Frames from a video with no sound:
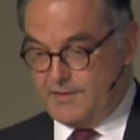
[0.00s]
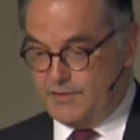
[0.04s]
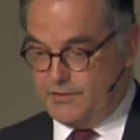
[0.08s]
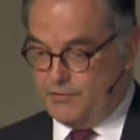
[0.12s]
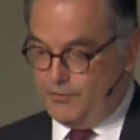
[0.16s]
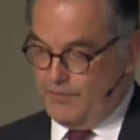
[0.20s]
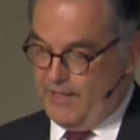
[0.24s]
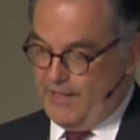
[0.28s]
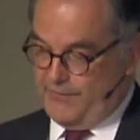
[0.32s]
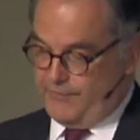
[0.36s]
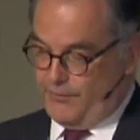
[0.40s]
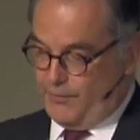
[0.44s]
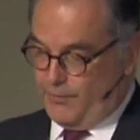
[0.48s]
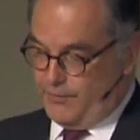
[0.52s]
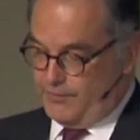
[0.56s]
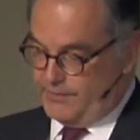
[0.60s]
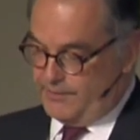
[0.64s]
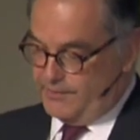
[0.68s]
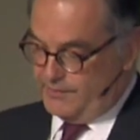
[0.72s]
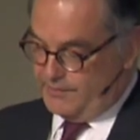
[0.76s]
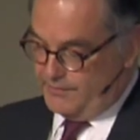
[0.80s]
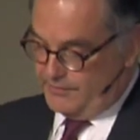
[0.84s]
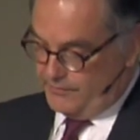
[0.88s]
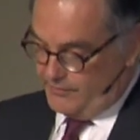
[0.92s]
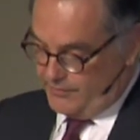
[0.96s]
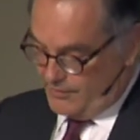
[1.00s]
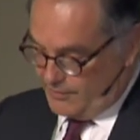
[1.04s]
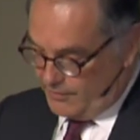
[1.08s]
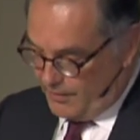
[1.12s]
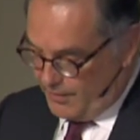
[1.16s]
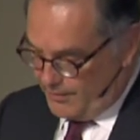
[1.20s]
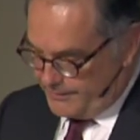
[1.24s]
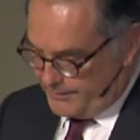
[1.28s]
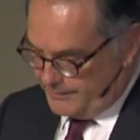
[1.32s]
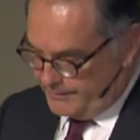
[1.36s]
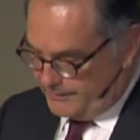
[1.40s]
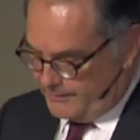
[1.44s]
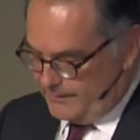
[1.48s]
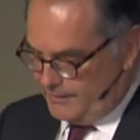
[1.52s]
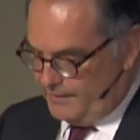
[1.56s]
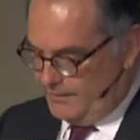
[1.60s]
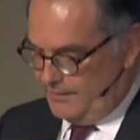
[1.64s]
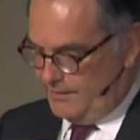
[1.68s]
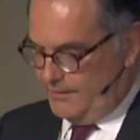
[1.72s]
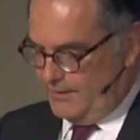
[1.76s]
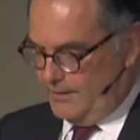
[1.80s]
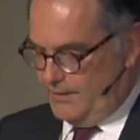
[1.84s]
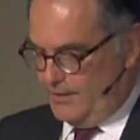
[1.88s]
You have heard it recurrently.